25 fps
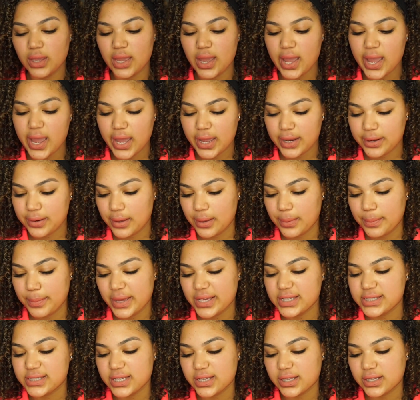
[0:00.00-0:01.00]
And
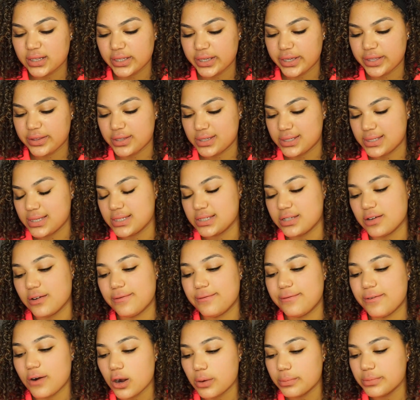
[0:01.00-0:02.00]
basically this is a
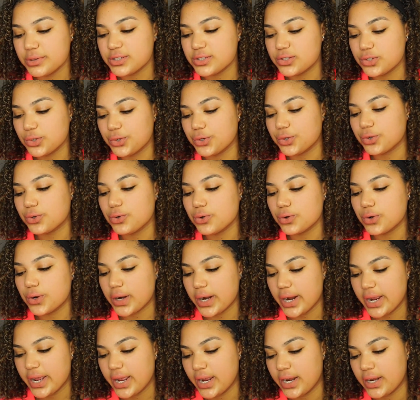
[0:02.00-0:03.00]
pharmaceutical
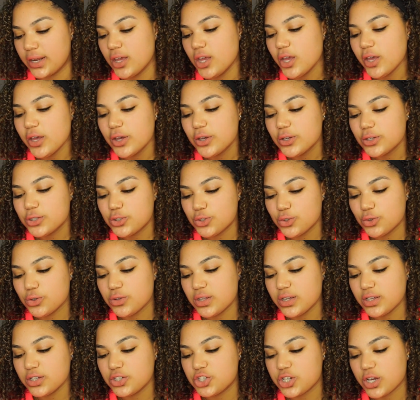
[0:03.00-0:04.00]
grade
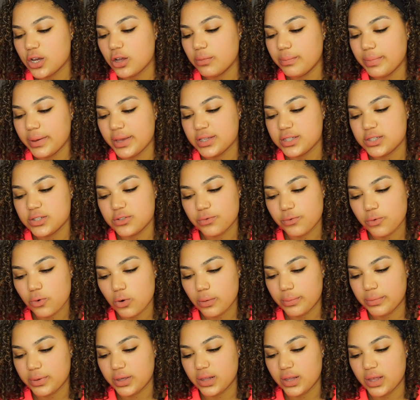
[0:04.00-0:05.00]
soothing gel based
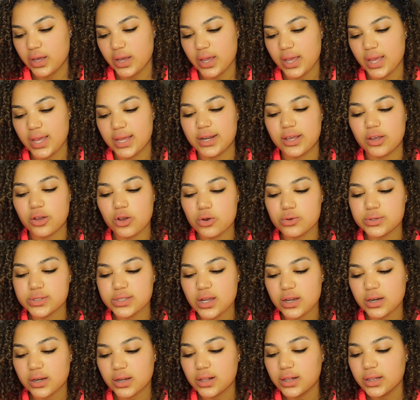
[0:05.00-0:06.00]
formula, and it goes
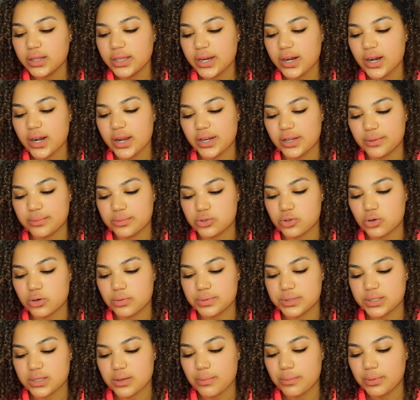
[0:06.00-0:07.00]
on clear and
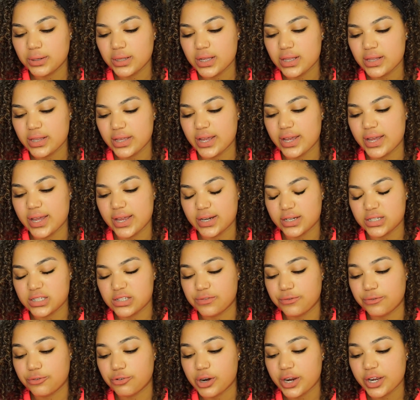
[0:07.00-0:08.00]
absorbs completely and
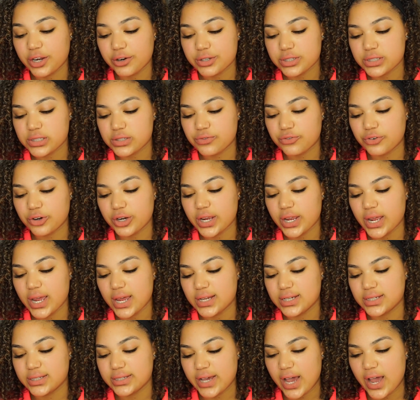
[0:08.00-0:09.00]
is fragrance free
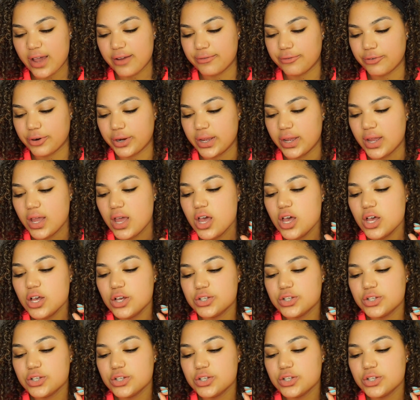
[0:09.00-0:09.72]
and dye free.